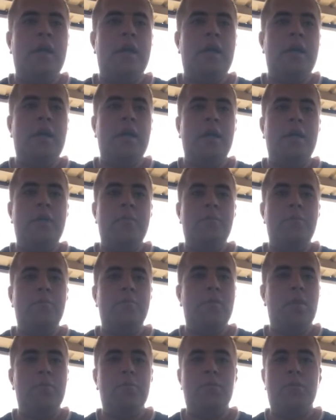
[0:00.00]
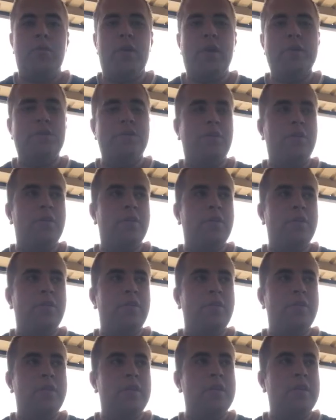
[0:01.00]
no Brian
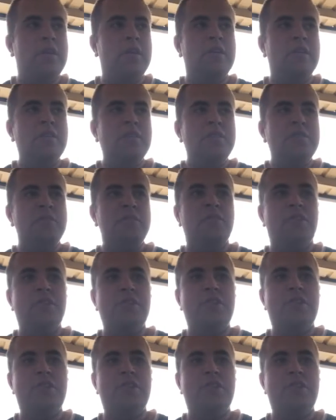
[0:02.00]
To'o, no